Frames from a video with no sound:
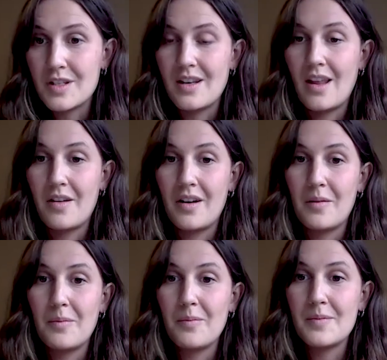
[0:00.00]
which is
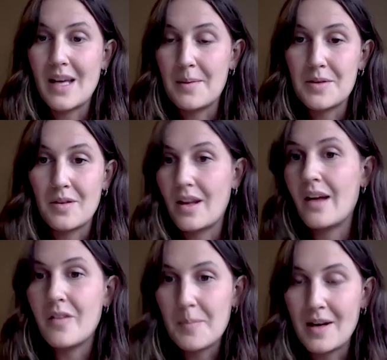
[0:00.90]
another saboteur
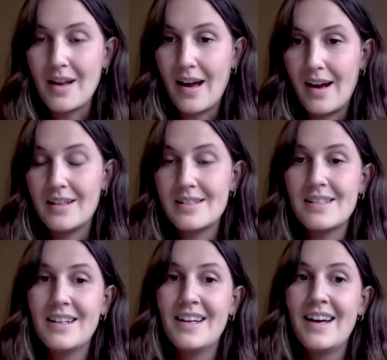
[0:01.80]
that everybody
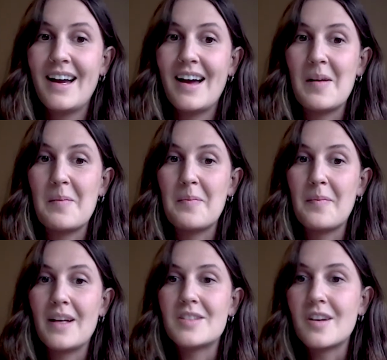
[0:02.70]
has,
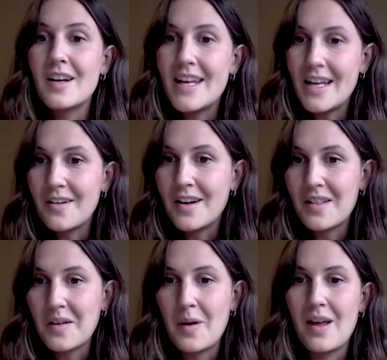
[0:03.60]
um, I started
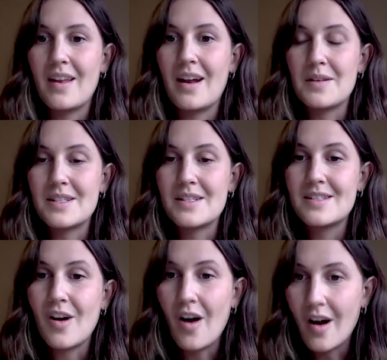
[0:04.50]
hearing the way that I was
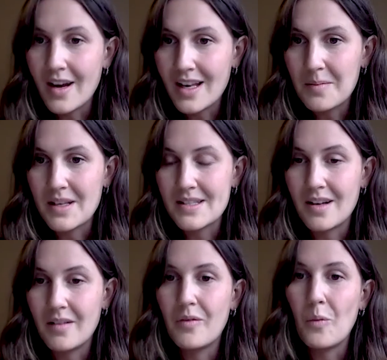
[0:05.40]
talking to
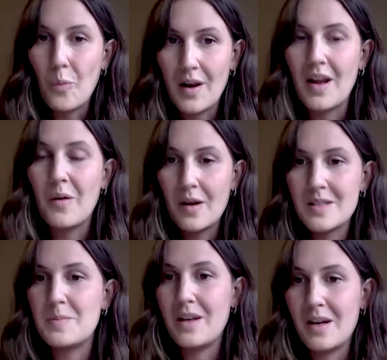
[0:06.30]
myself when I
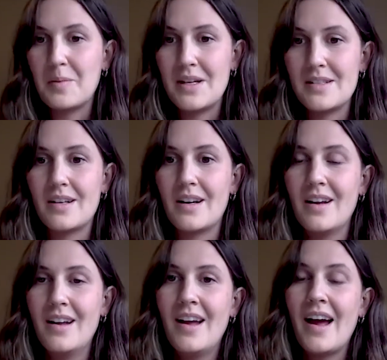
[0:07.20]
was being a
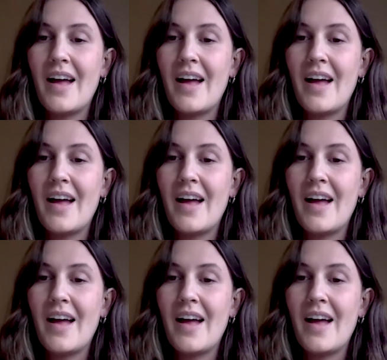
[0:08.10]
pleaser,